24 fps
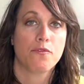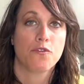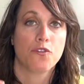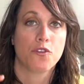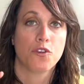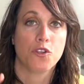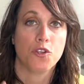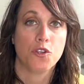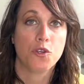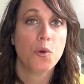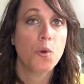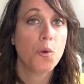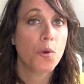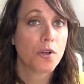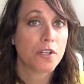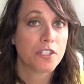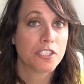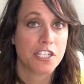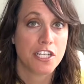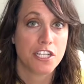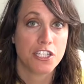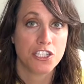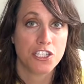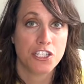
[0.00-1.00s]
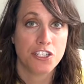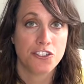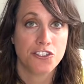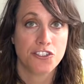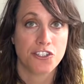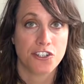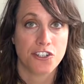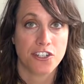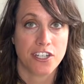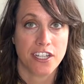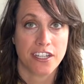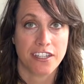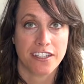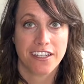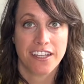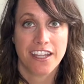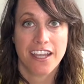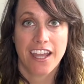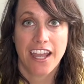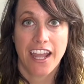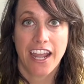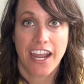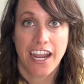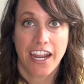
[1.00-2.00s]
for your teaching journey
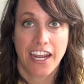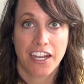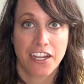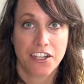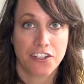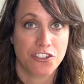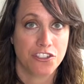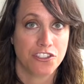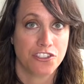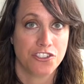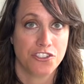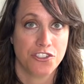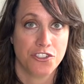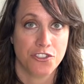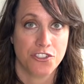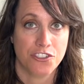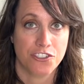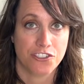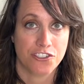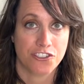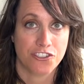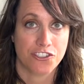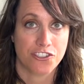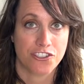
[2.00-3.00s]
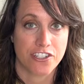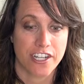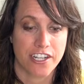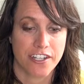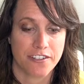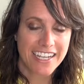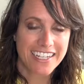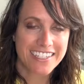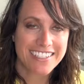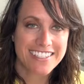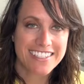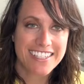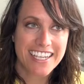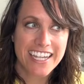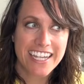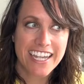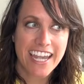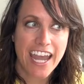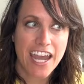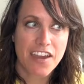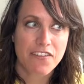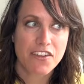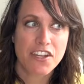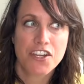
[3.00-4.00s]
and your students' learning. It's like
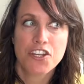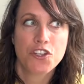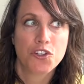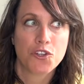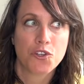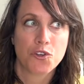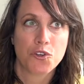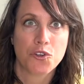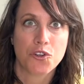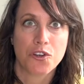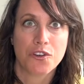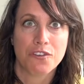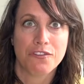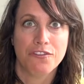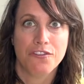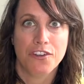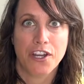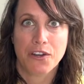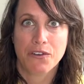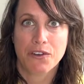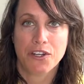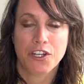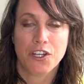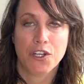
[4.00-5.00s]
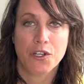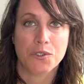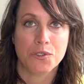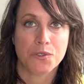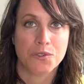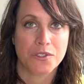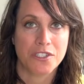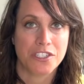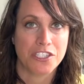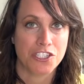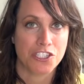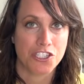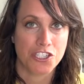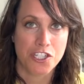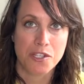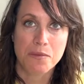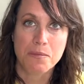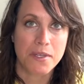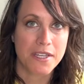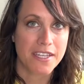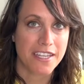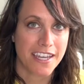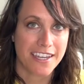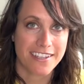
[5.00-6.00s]
having your very own
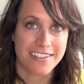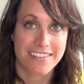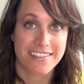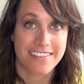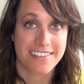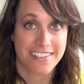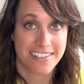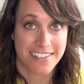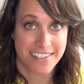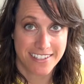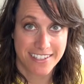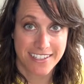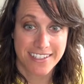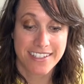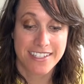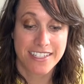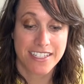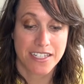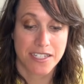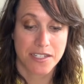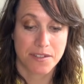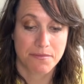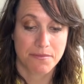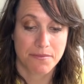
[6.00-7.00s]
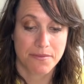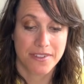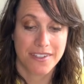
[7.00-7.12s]
GPS system